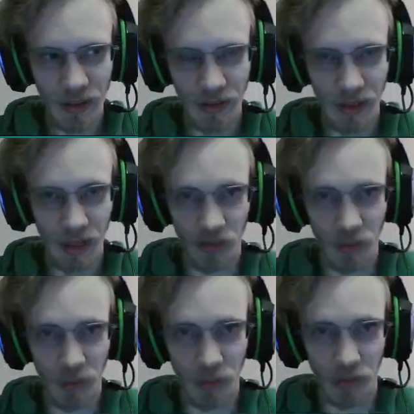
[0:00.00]
not
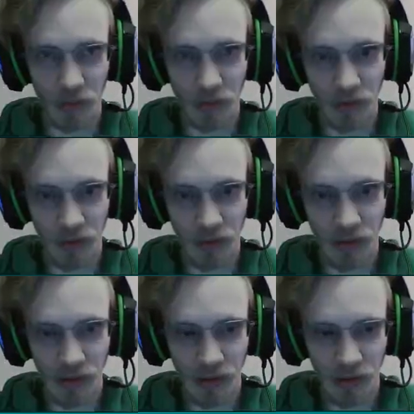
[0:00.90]
symmetrical.
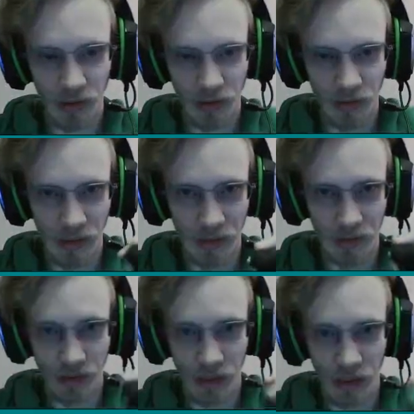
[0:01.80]

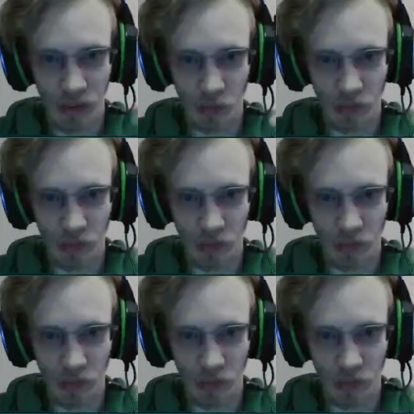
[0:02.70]
Like as you